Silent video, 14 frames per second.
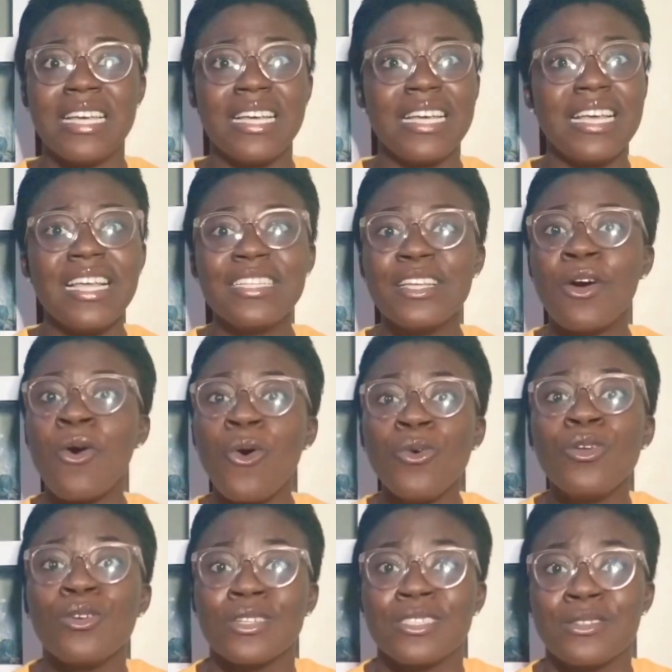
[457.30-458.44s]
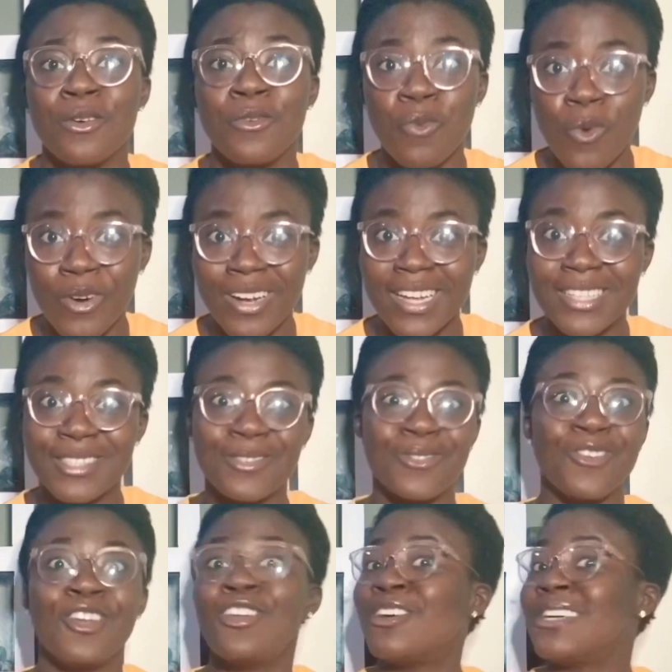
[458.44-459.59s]
it's a whole lot of work to
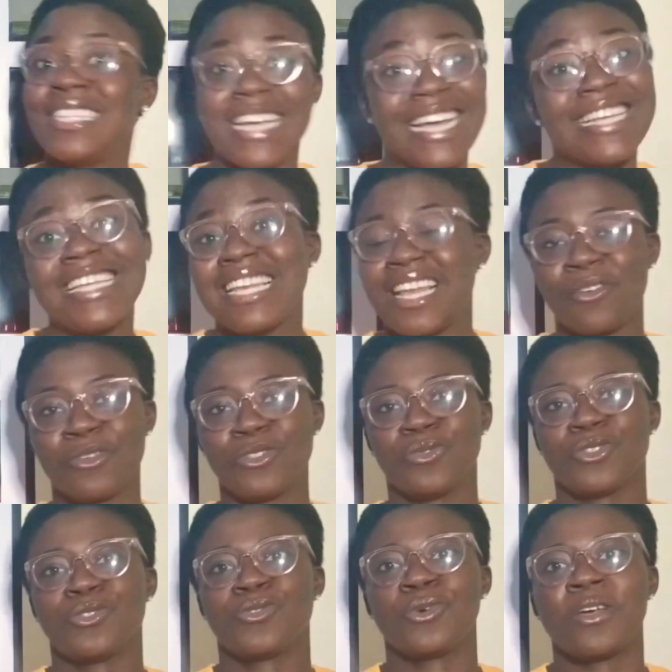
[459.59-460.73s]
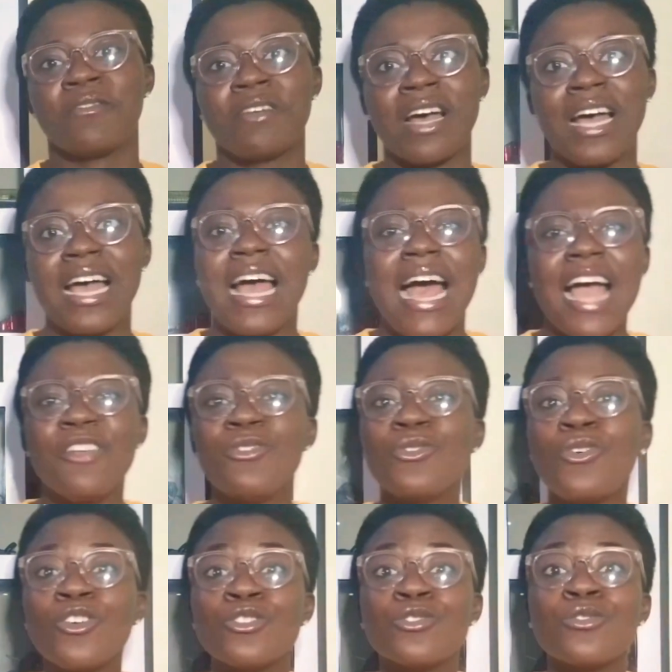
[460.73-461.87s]
learn any language whatsoever. And you
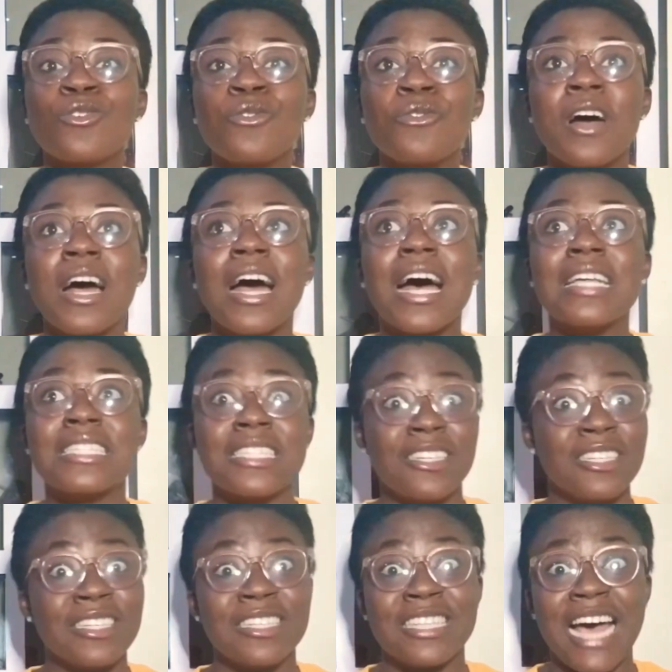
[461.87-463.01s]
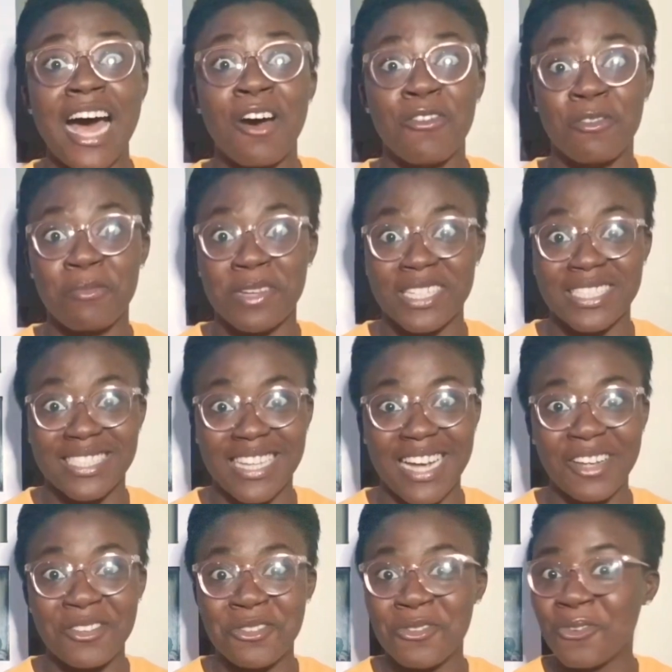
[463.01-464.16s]
got so far as learning the alphabet,
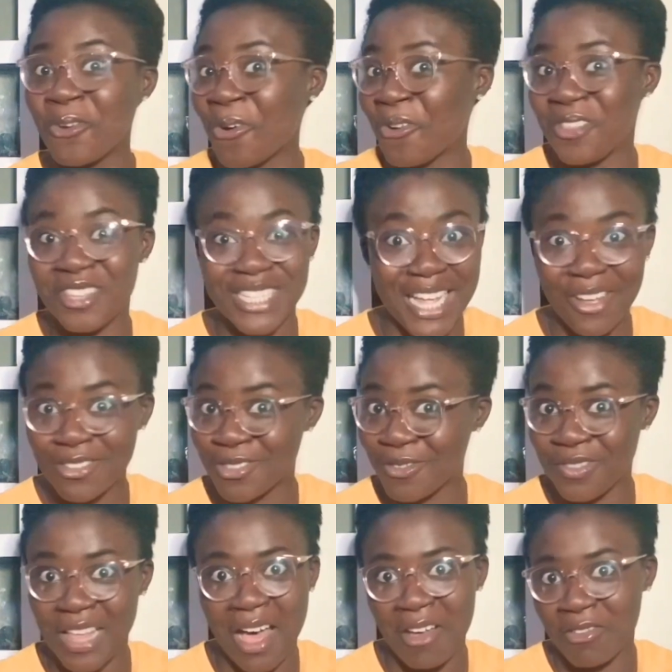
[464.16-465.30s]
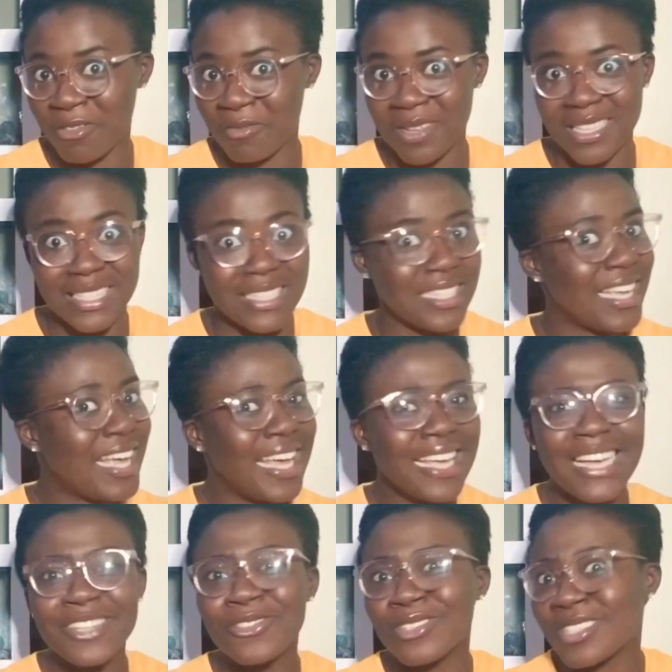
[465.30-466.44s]
and you know all the sounds of the alphabet.
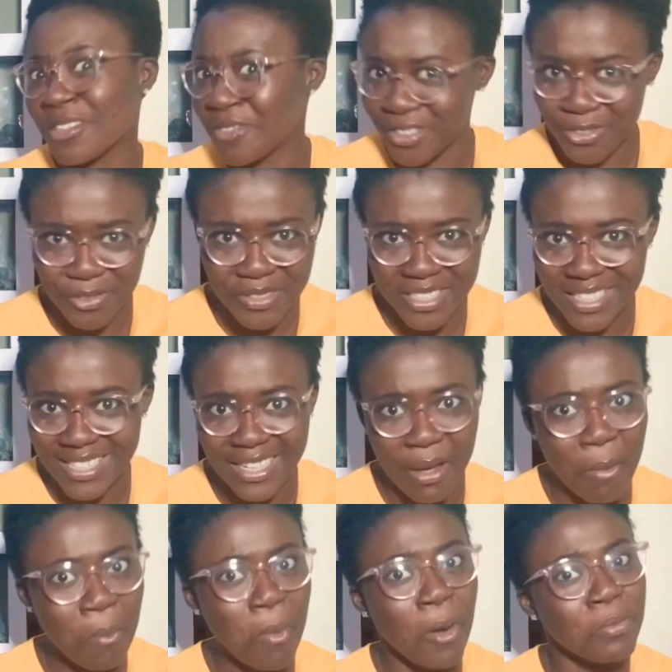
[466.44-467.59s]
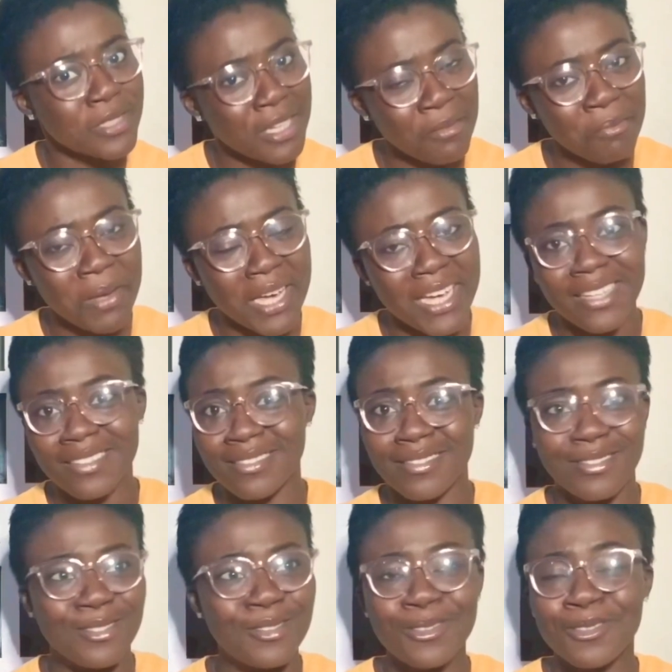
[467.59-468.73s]
Get yourself a drink, pop champagne,
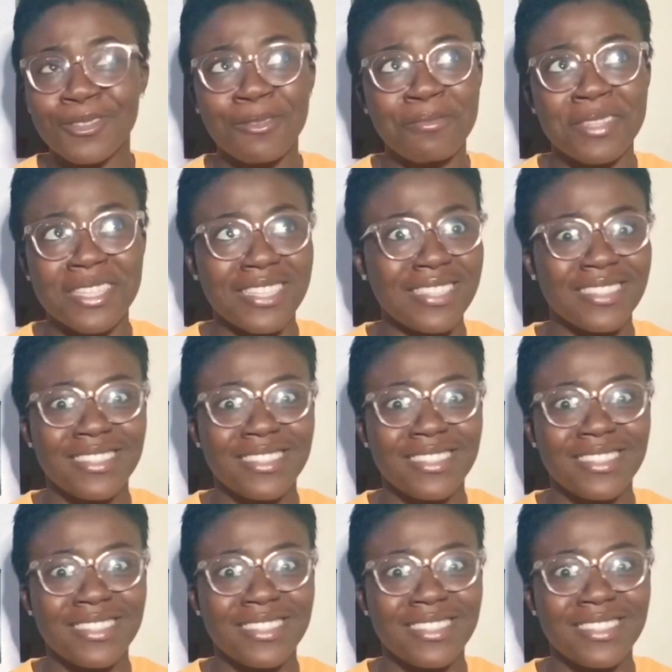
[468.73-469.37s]
do something.